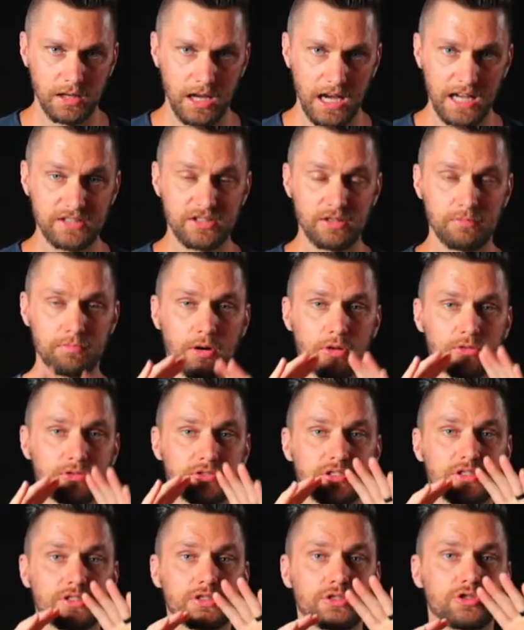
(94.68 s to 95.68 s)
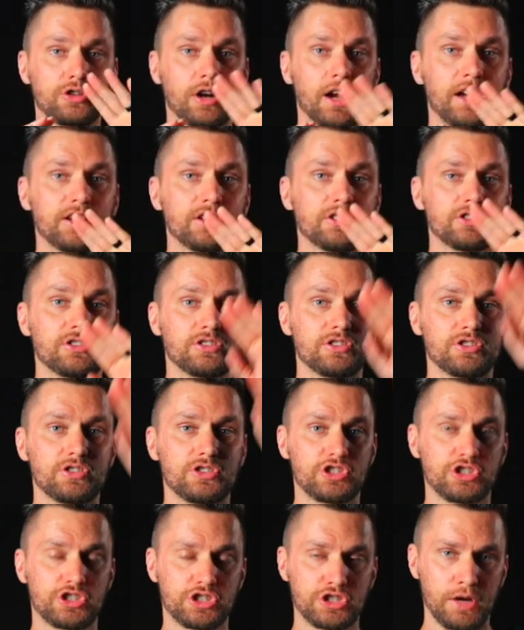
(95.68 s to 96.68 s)
as opposed to trying to
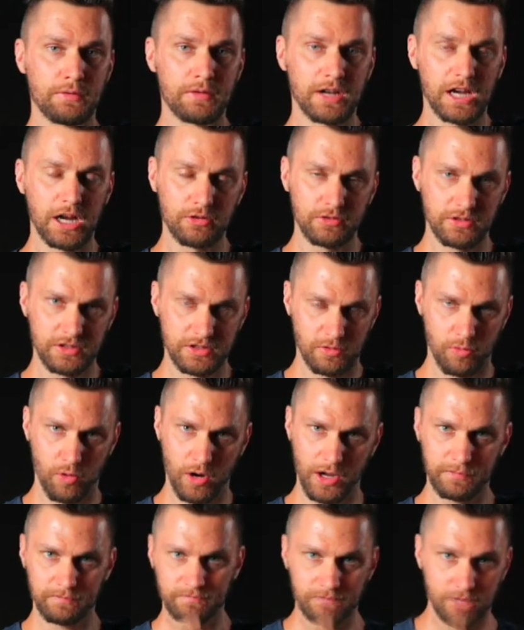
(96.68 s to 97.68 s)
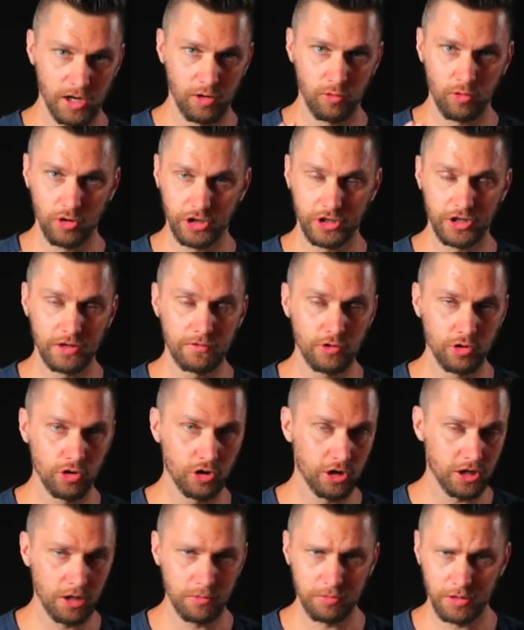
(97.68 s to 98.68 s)
shove it out this way. And I want to give you
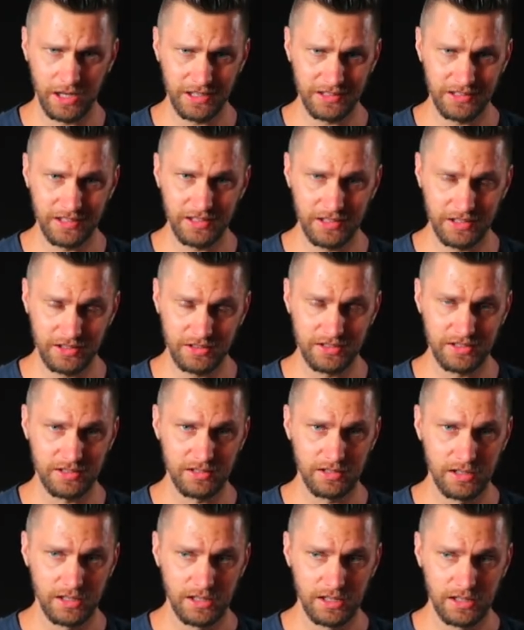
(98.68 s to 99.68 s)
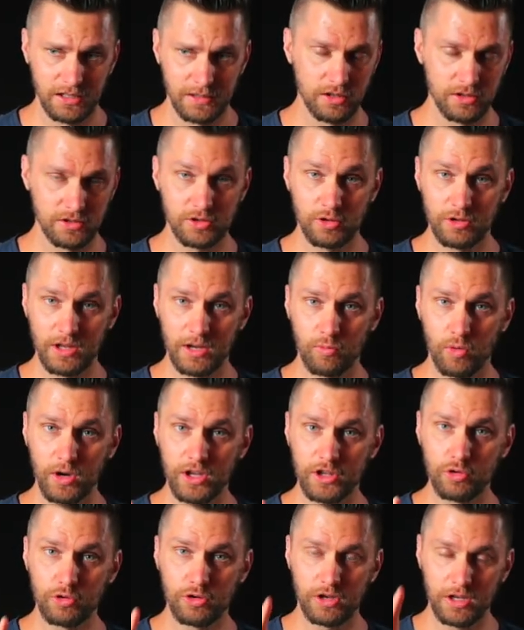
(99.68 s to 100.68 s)
a couple ideas so that way
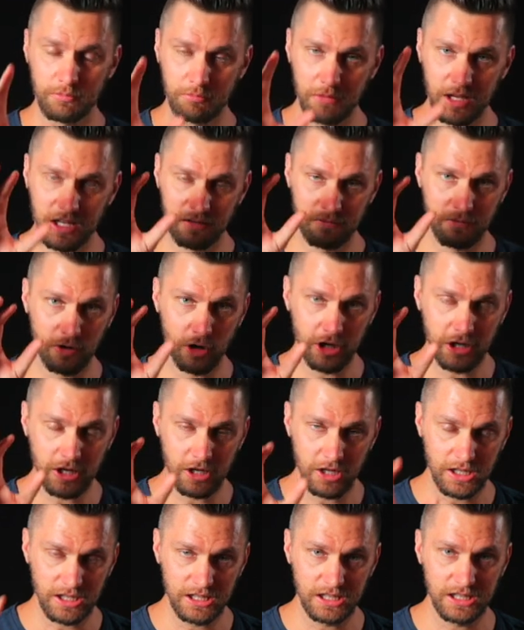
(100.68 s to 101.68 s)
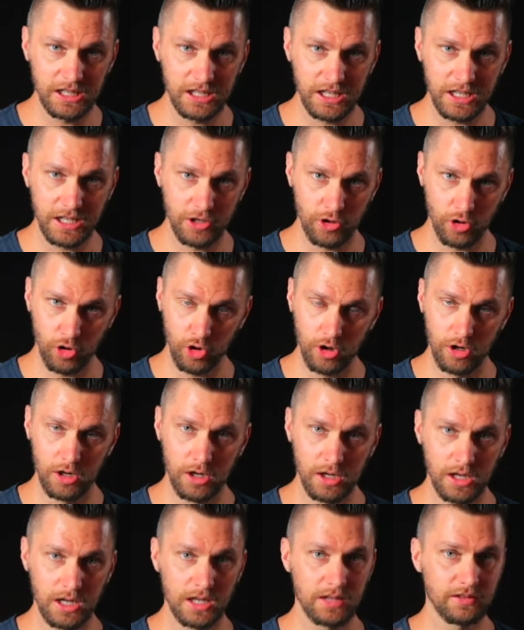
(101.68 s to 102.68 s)
you can make it very clear
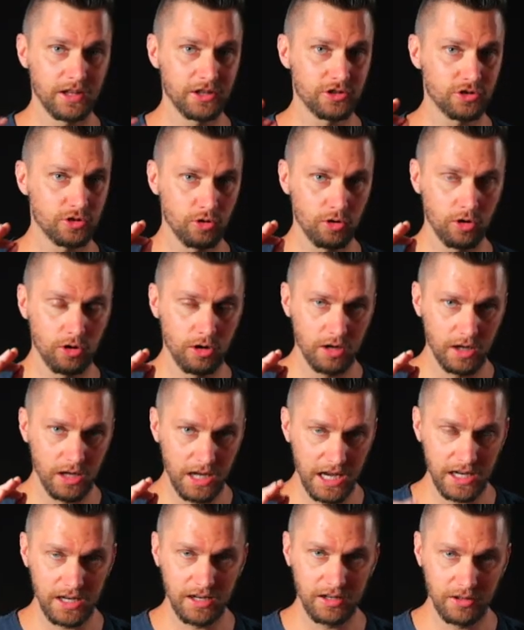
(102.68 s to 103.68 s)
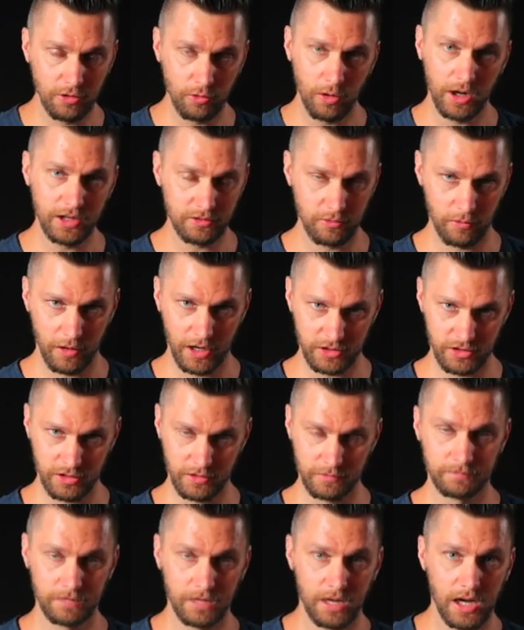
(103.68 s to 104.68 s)
that you're headed in the right
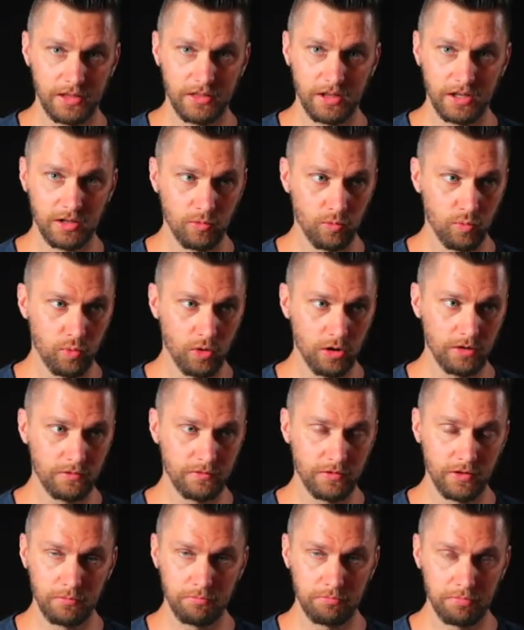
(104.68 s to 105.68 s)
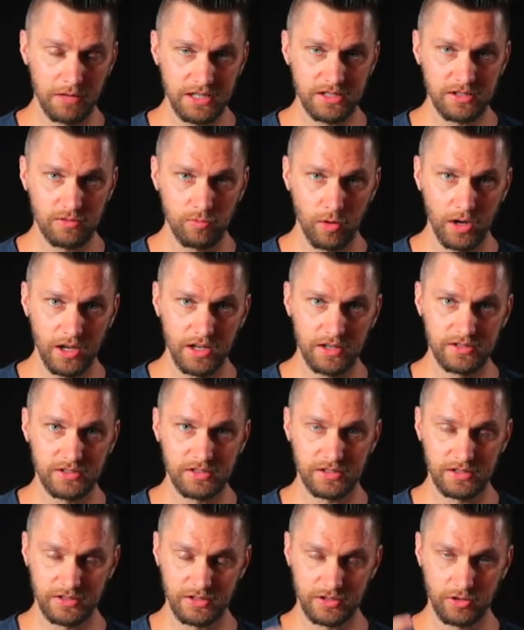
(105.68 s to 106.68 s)
direction. I think one of the best ways
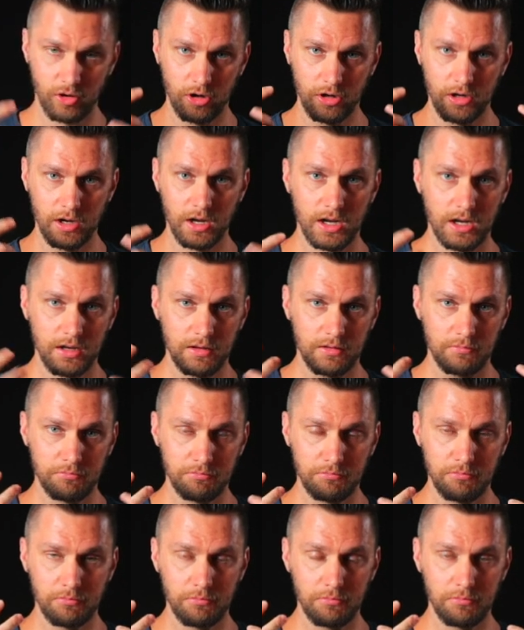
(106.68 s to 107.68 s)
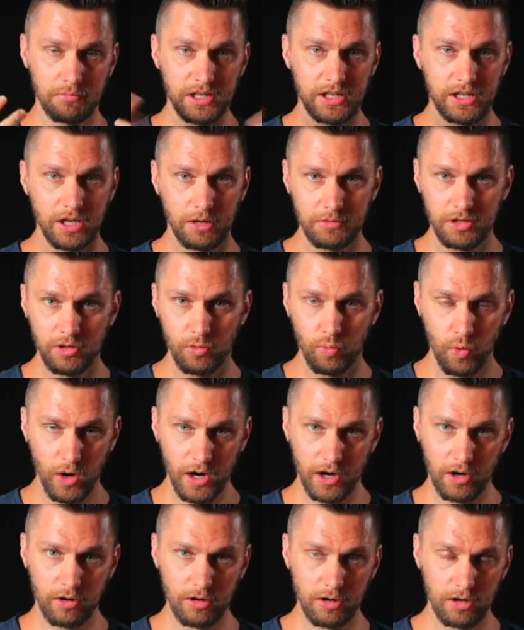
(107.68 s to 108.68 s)
to start mm, becoming
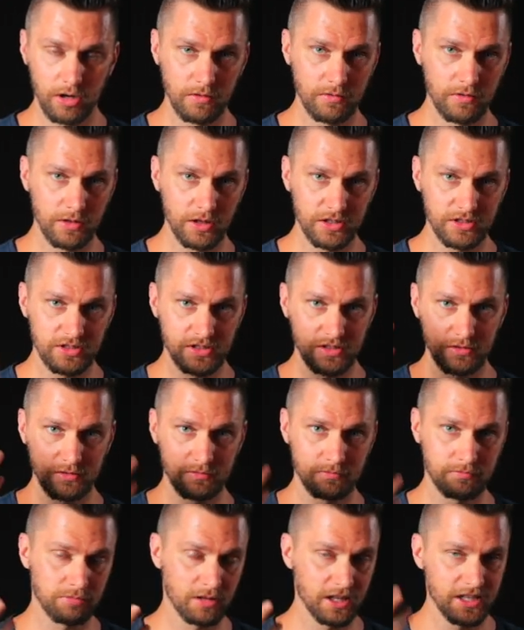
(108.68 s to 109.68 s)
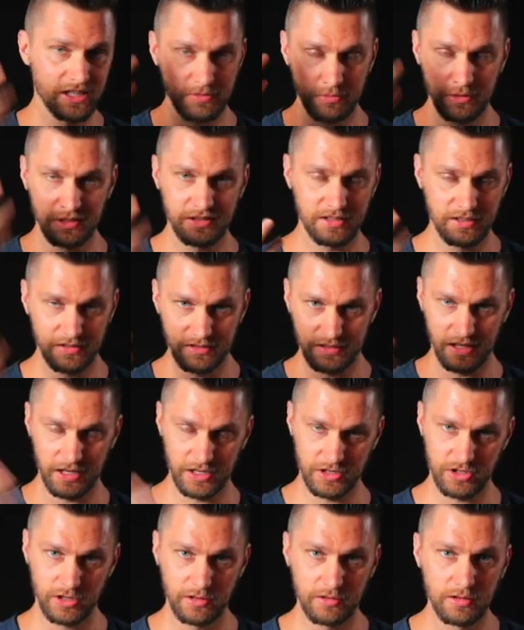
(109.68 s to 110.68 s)
aware of this placement
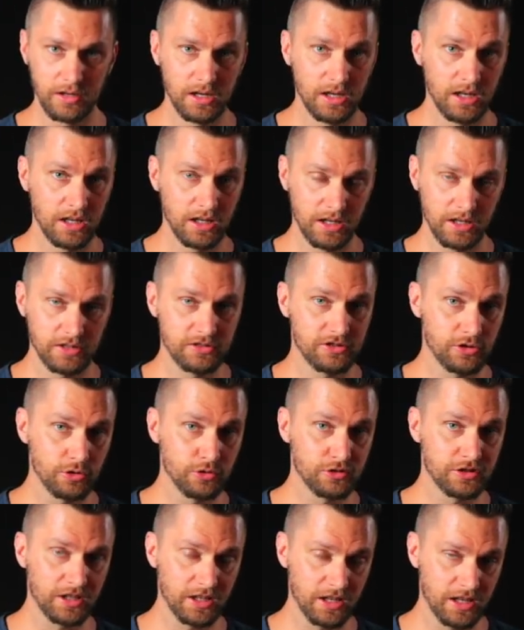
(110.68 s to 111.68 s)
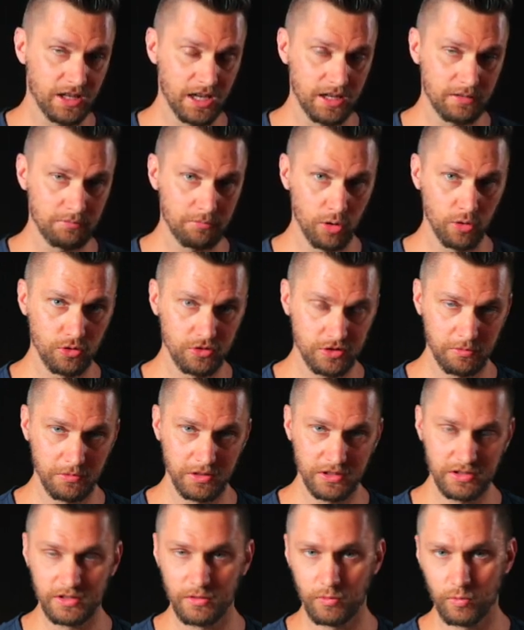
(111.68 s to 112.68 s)
sensation is using Ken
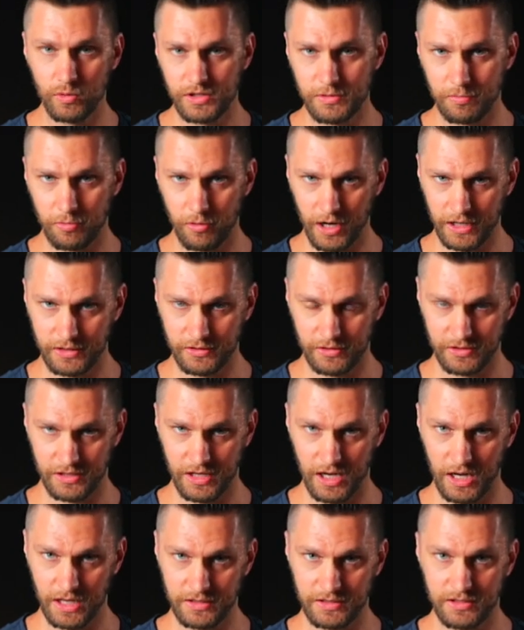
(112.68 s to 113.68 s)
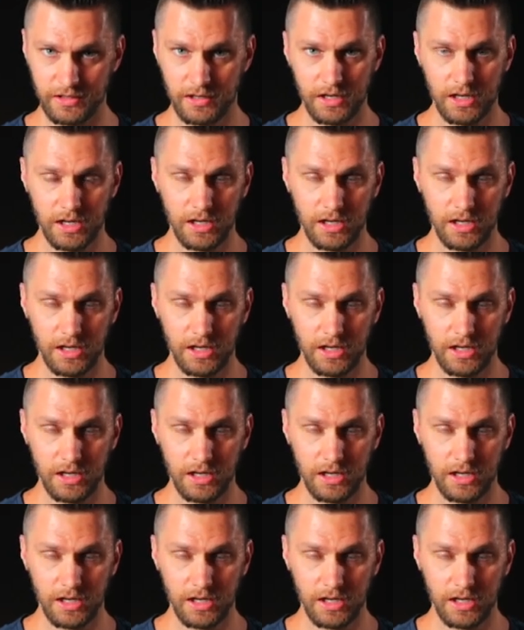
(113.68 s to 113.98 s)
Bozeman's whisper exercise.